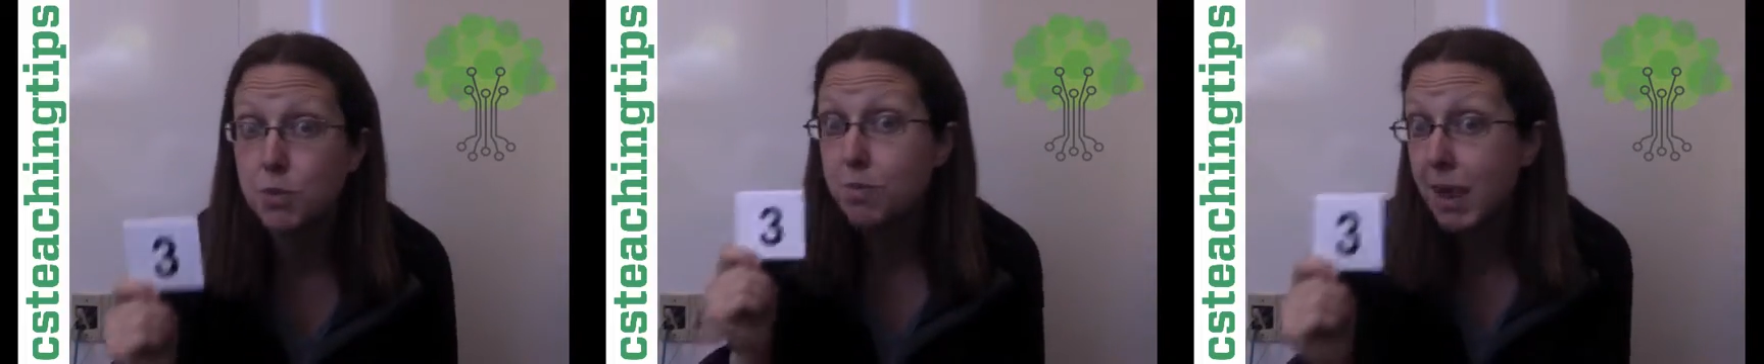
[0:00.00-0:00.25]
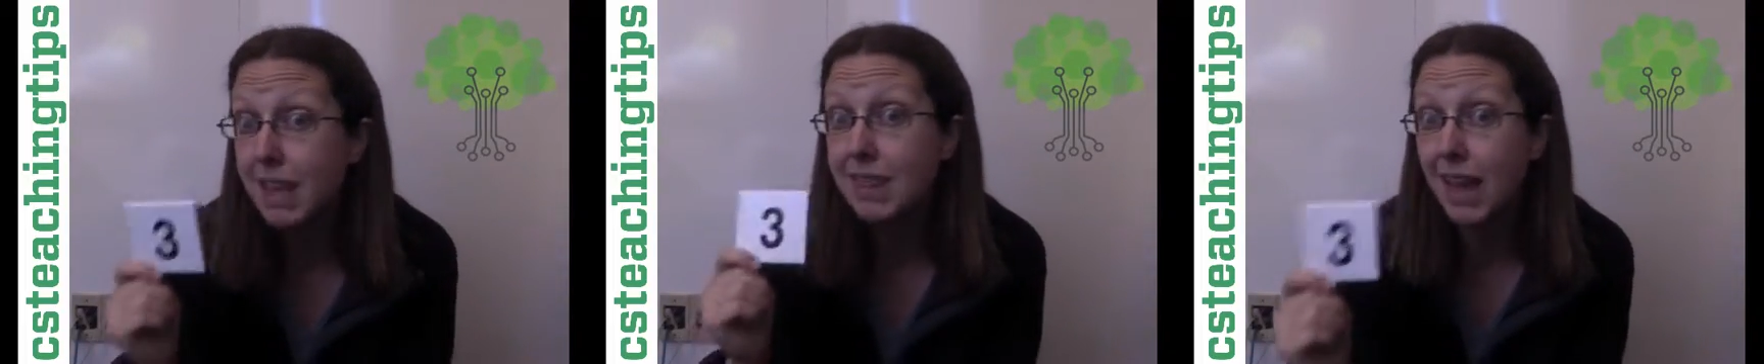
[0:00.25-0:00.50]

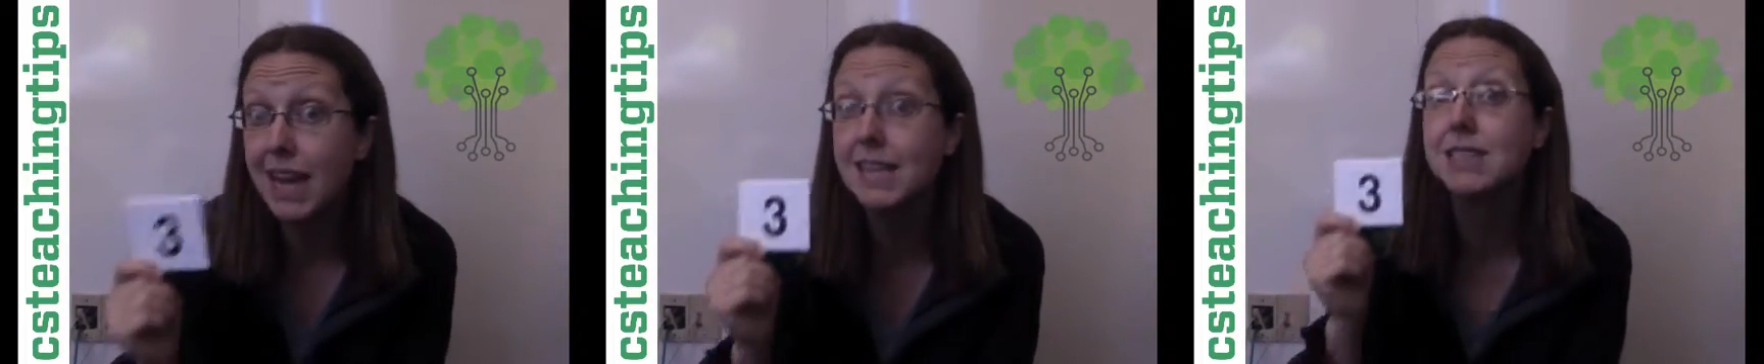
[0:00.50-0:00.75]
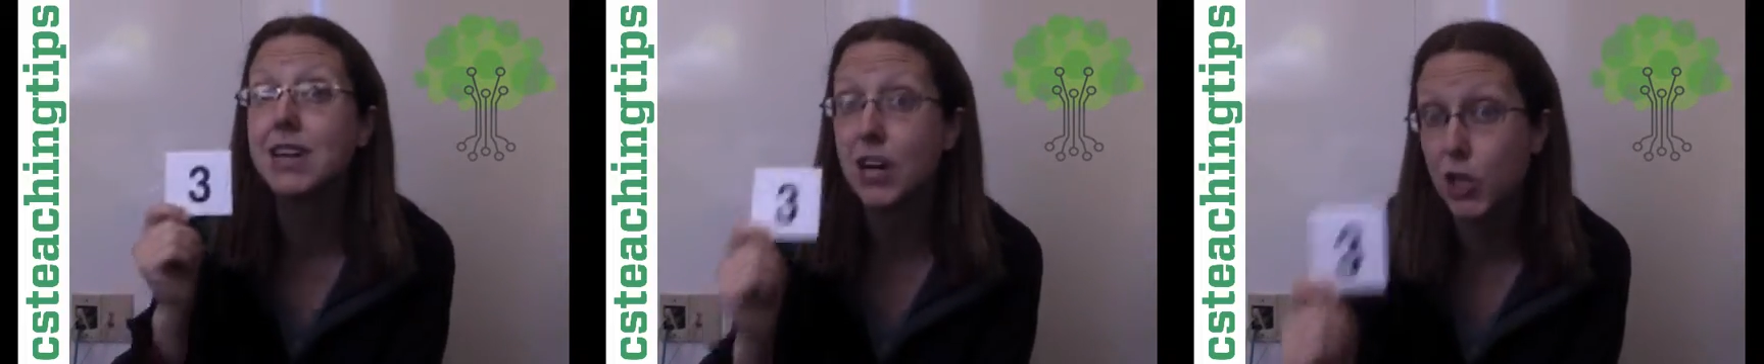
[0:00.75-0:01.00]
Make that
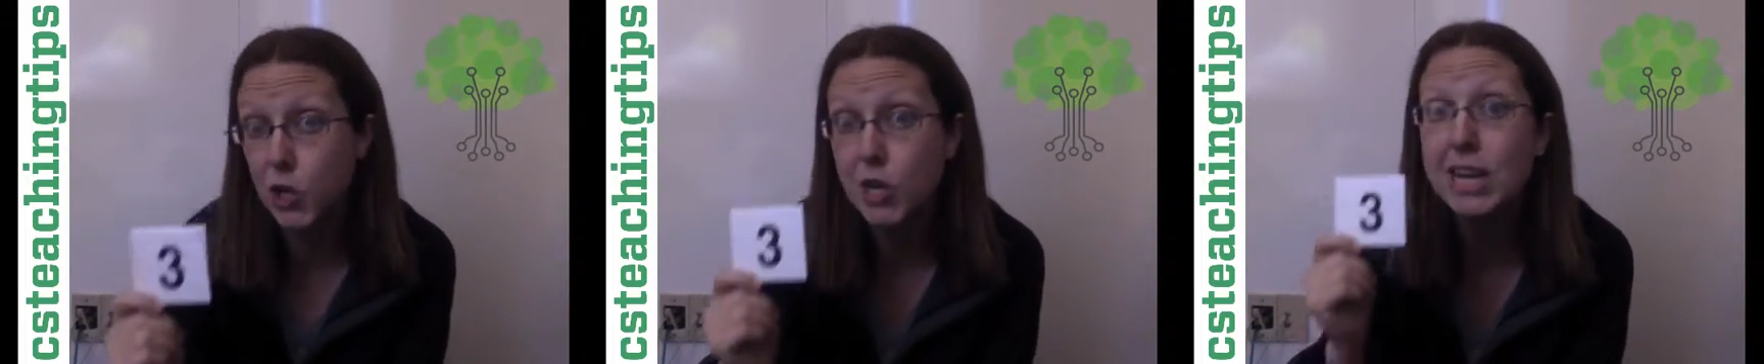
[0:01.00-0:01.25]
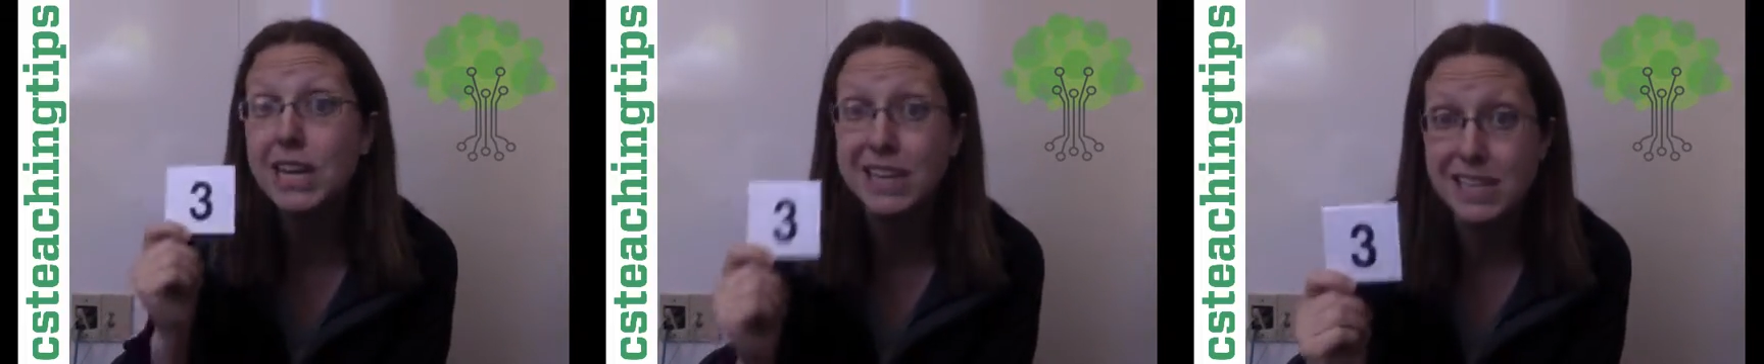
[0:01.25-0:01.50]

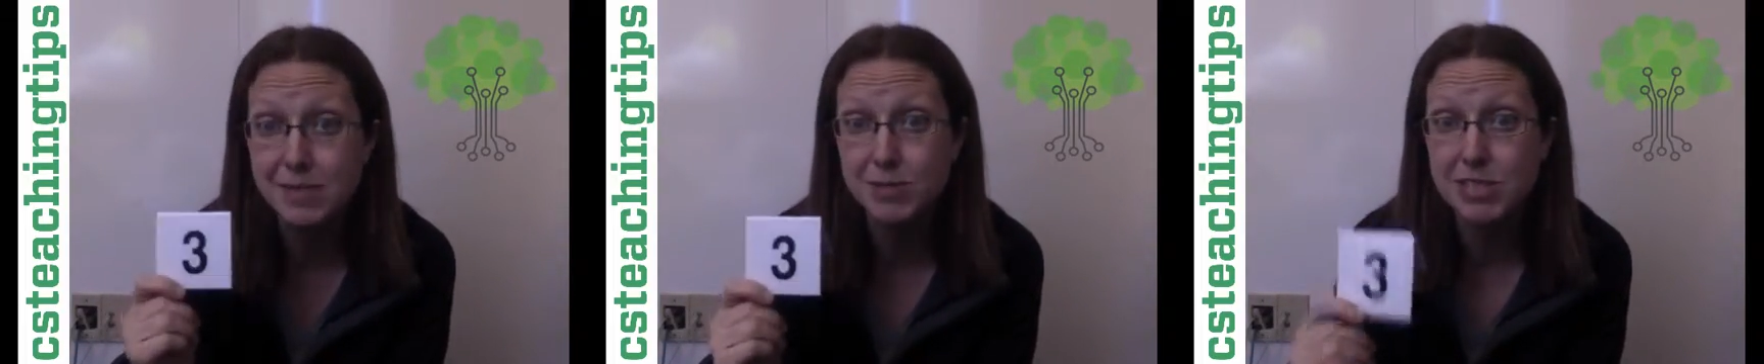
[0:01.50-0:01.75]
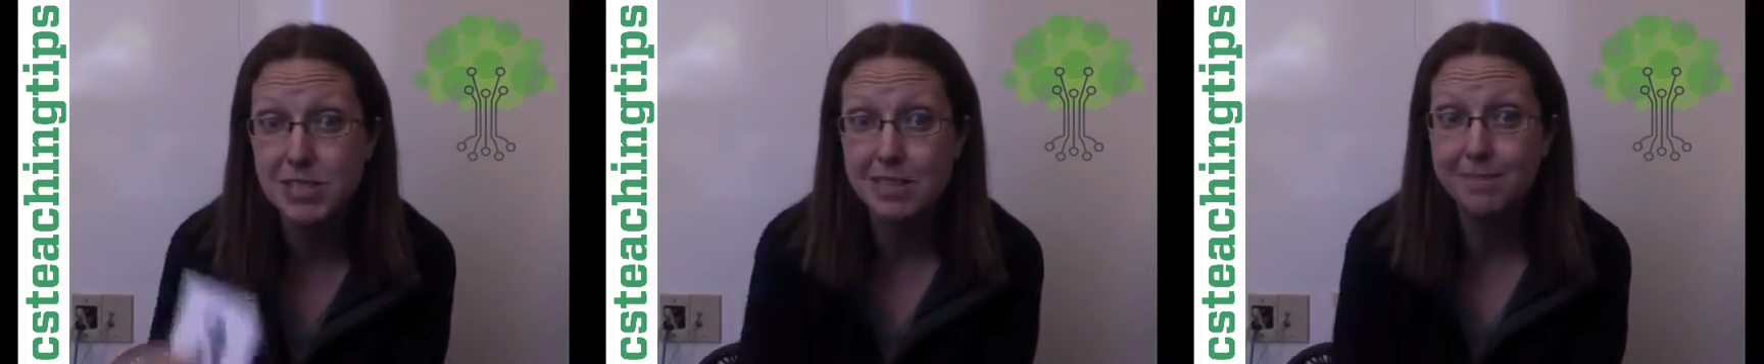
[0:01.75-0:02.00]
concrete and
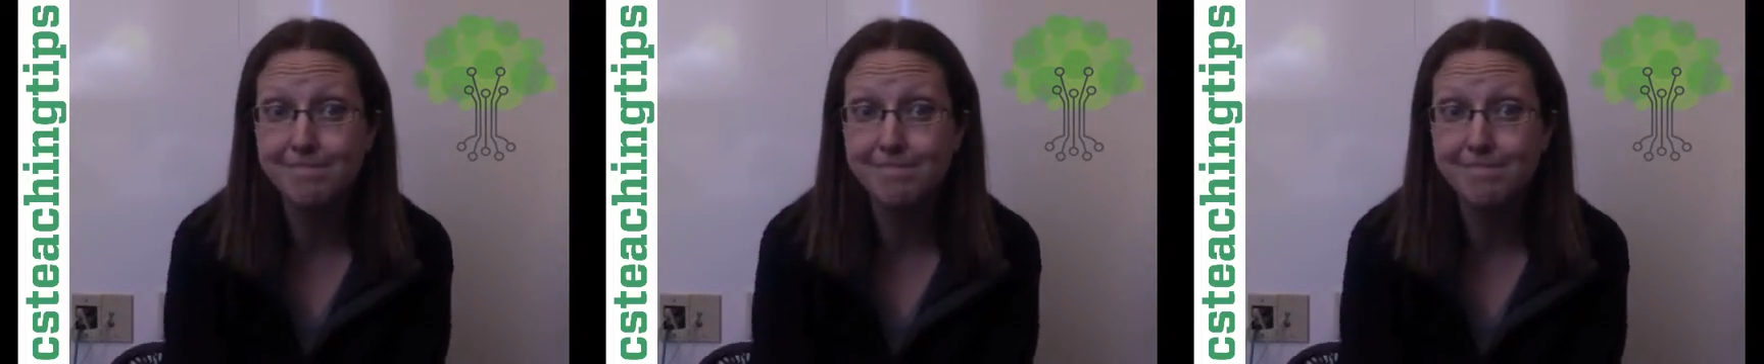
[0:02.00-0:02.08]
explicit.